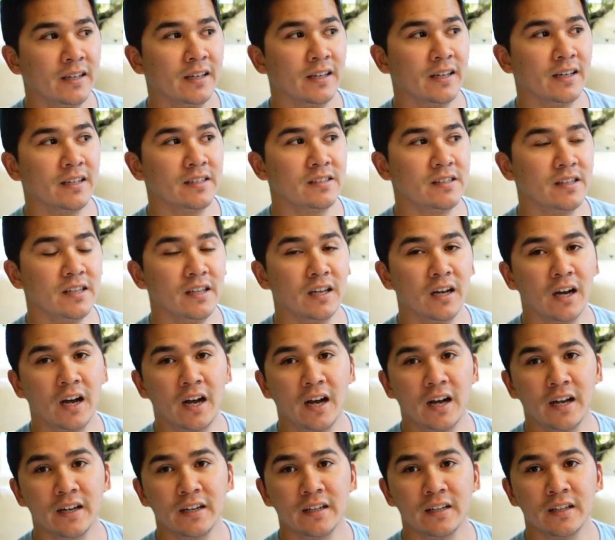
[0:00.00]
is the
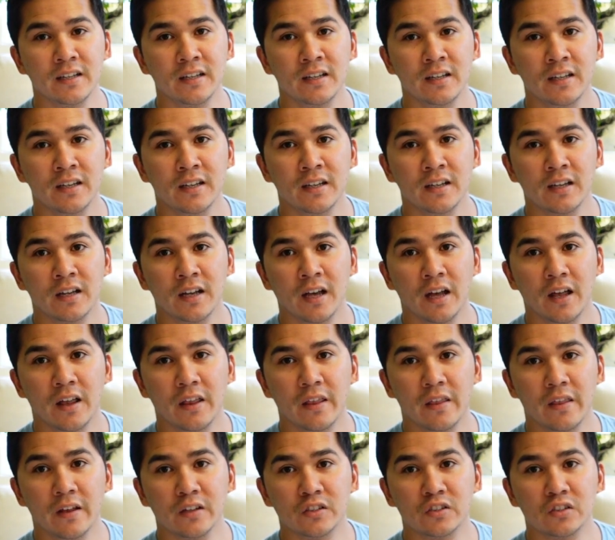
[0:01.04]
on,
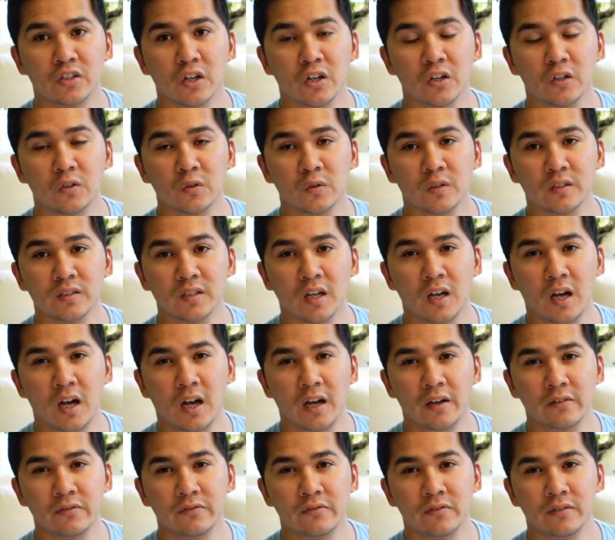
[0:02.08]
the circle is
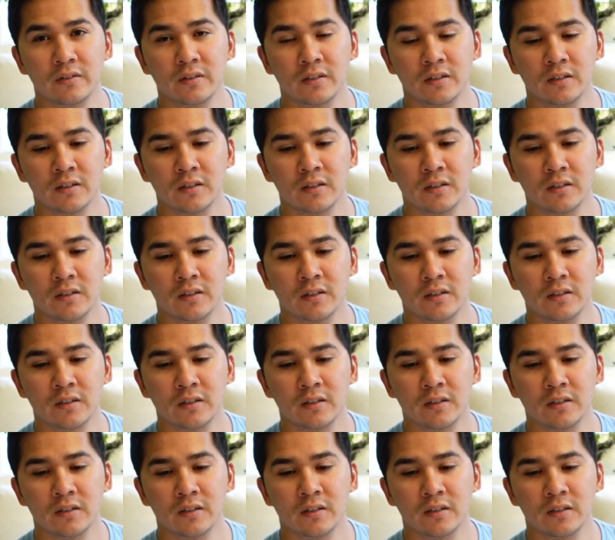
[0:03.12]
off.